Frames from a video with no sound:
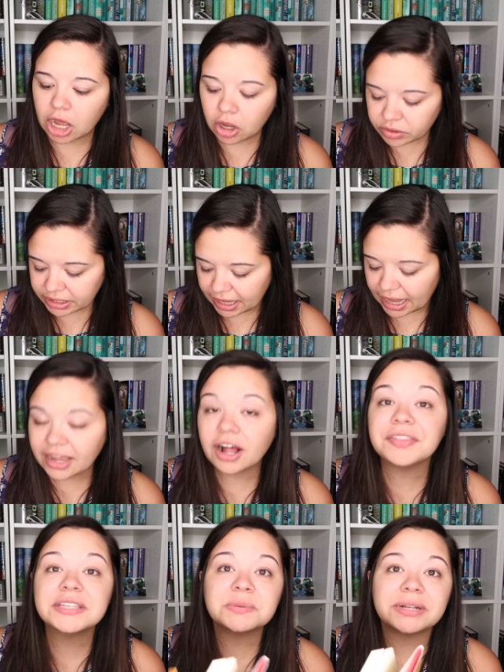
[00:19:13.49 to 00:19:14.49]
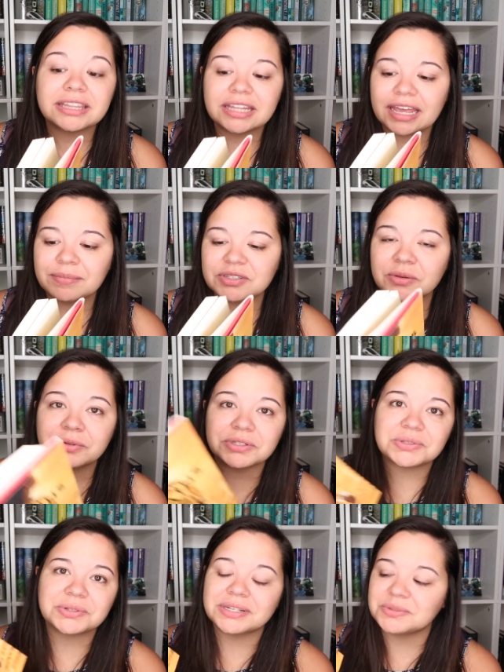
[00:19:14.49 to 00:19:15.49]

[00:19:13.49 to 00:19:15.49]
Oh yeah, I got this one at the Amazon bookstore